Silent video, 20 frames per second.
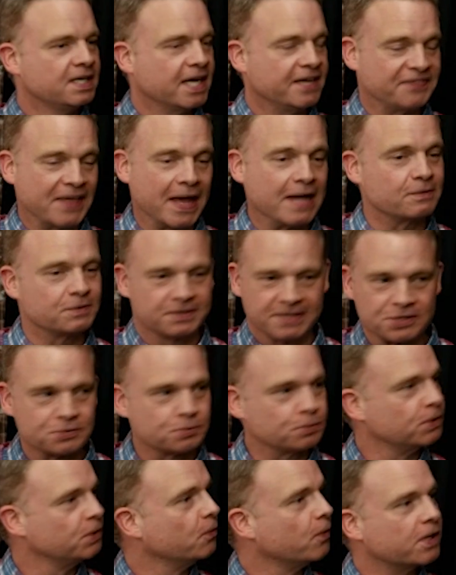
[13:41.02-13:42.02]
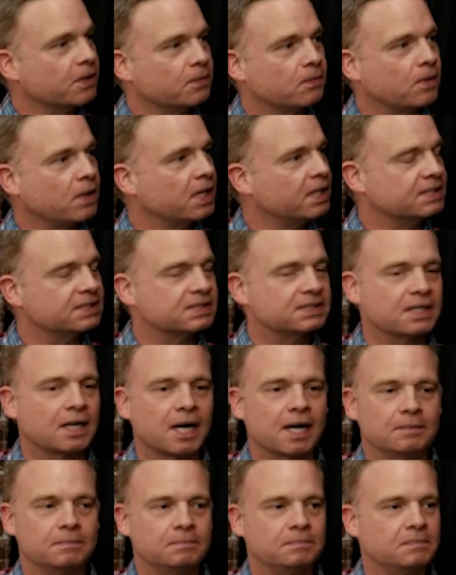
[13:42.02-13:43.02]
That's really what it was.
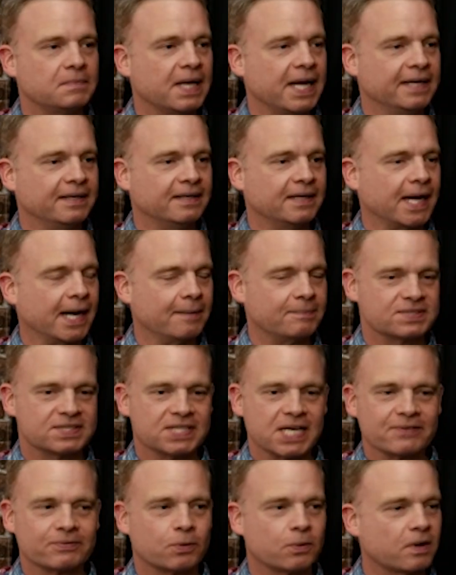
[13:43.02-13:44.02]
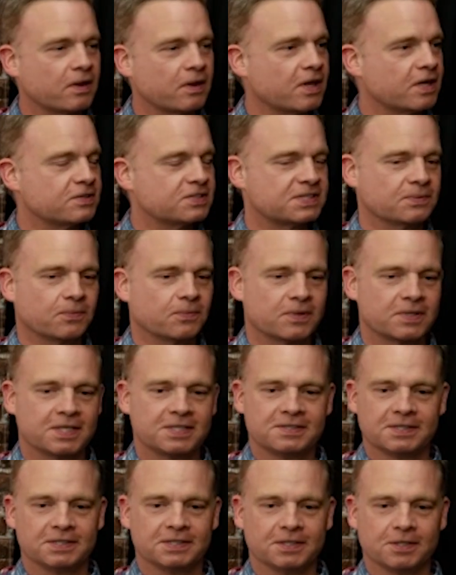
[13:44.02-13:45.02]
And I was never one of those that wanted
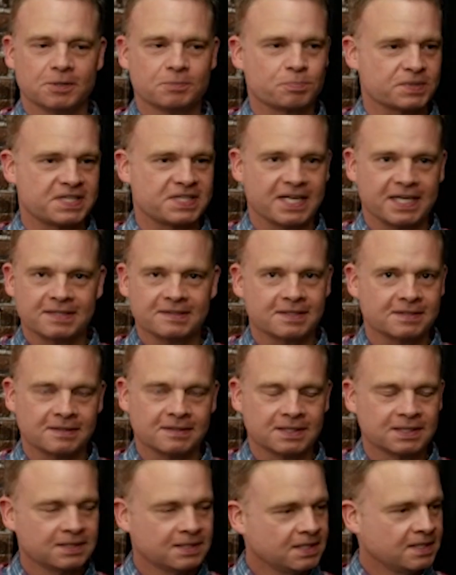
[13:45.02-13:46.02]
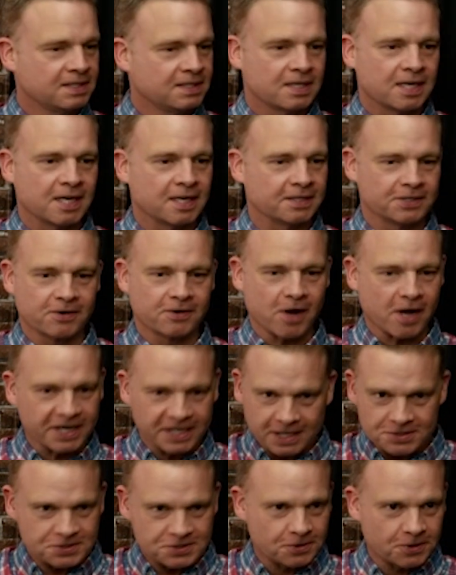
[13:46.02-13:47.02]
to, you know, pretend that your
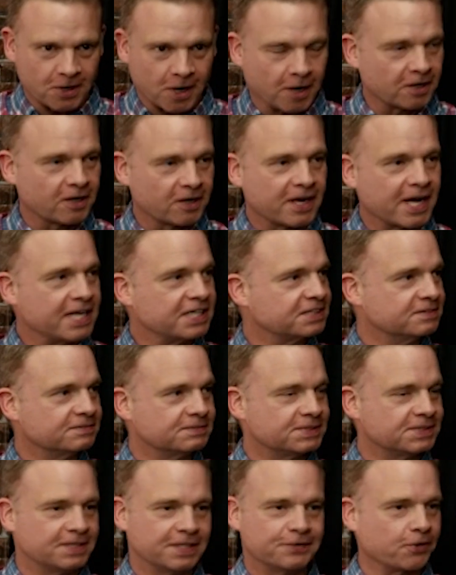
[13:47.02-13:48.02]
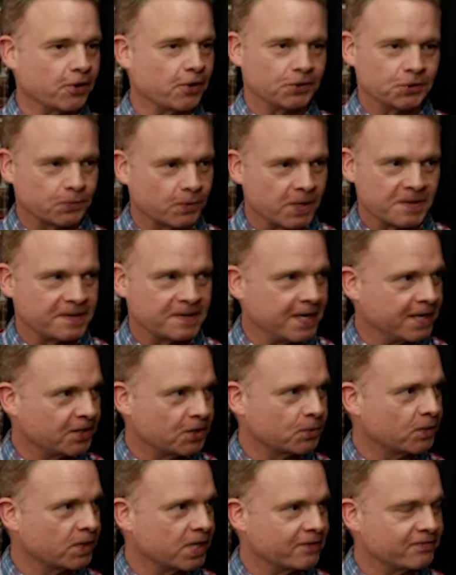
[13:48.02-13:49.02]
audience or your congregation's in their underwear, they're naked
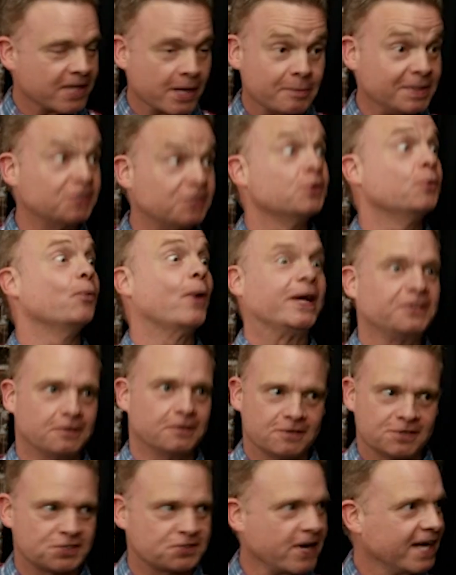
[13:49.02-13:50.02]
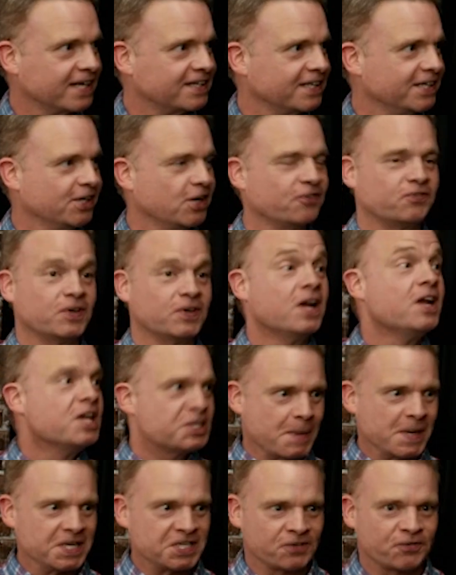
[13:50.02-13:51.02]
or whatever. That would be way too distracting, you know,
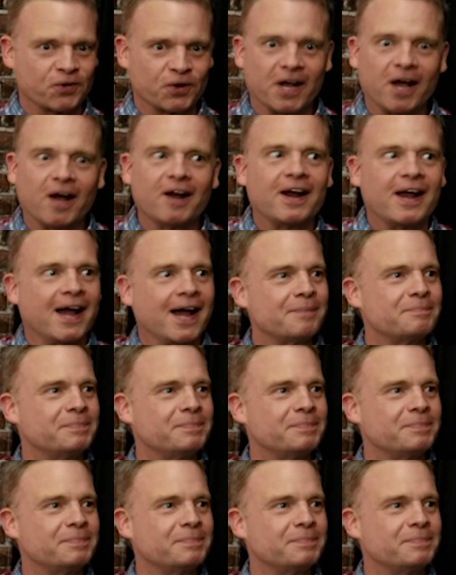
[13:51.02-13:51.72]
especially for a young guy. But,